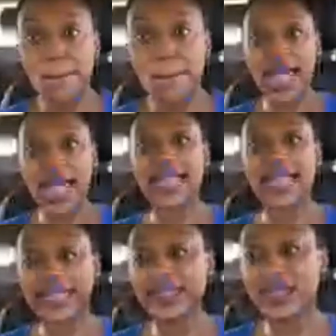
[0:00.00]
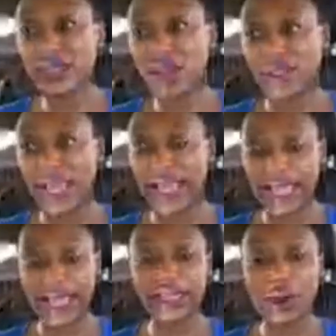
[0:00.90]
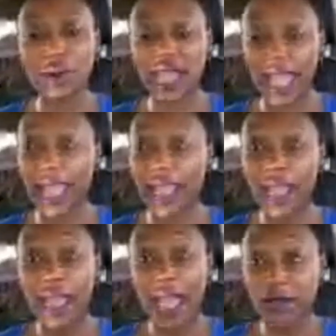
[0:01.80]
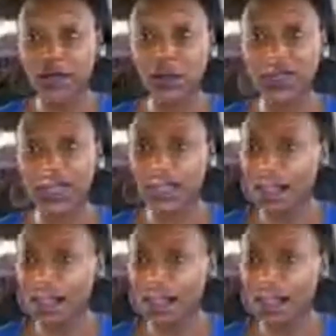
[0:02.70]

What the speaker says: But I need to know that it is okay if someone says,